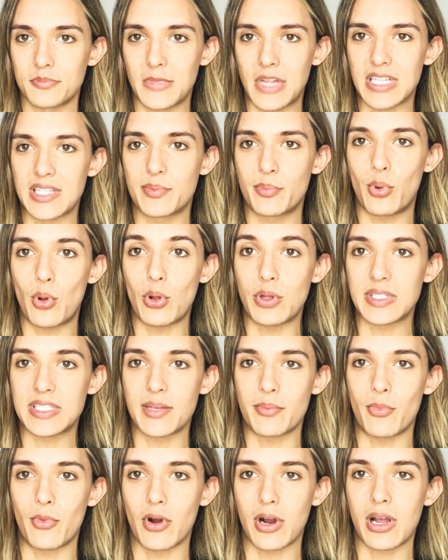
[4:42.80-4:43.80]
Let's pull
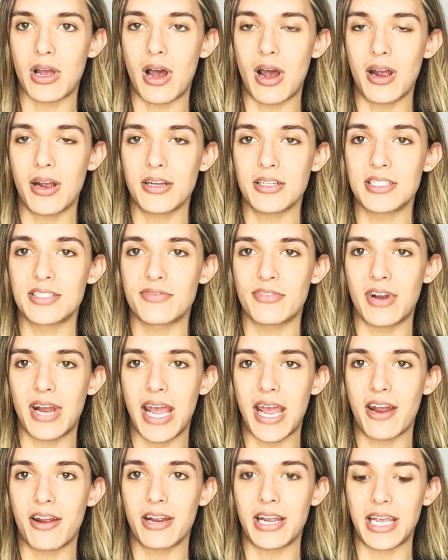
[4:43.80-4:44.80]
some more cards for
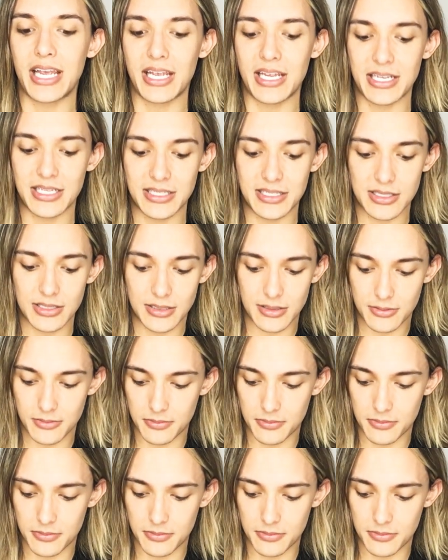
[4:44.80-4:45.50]
Aries.